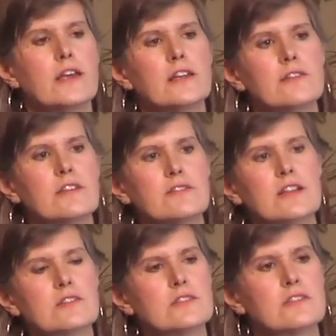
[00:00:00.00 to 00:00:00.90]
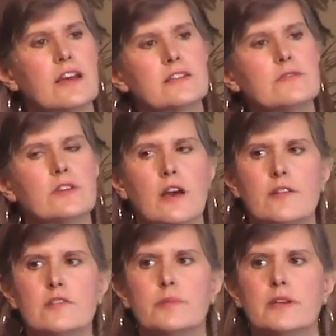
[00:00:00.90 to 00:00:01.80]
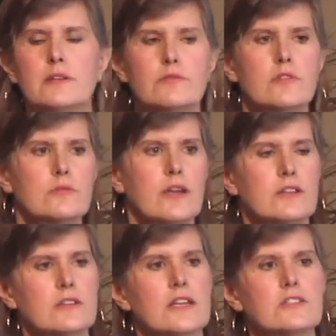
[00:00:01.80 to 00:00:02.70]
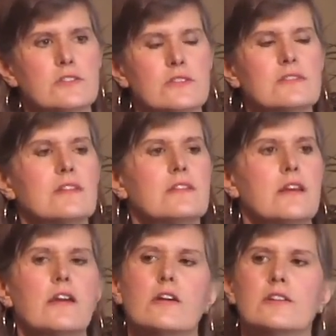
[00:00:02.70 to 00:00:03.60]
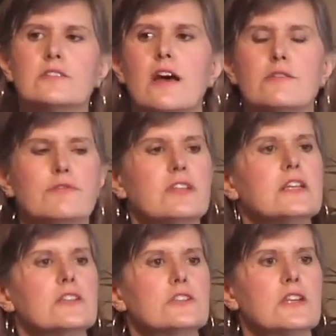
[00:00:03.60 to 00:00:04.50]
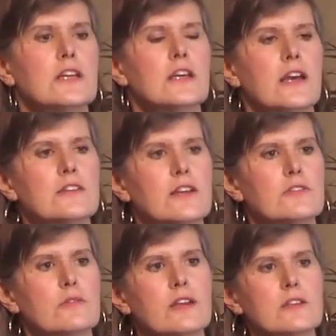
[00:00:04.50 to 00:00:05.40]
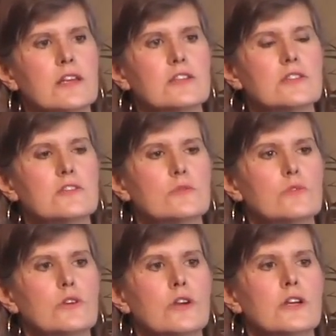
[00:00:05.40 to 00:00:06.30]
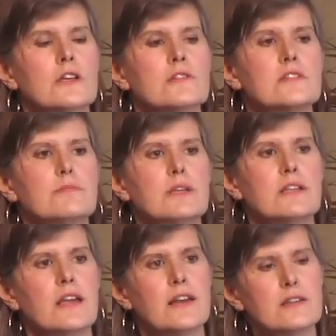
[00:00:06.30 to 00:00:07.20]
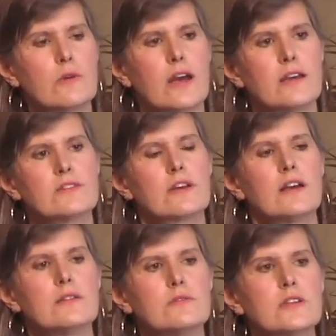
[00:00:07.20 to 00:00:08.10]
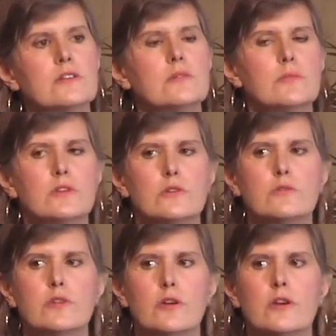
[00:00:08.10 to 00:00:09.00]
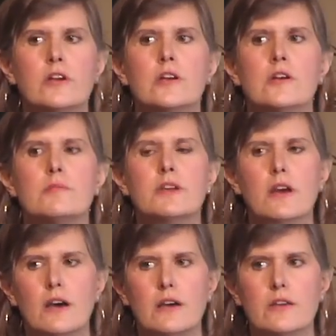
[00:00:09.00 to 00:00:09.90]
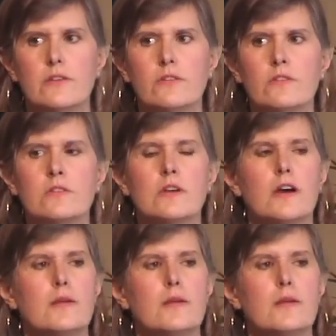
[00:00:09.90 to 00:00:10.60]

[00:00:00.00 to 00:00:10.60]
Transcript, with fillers: anything that's the scientific underpinning for the regulations isn't there. It's not finished. And yet the regulations were submitted anyway as a kind of legal maneuver because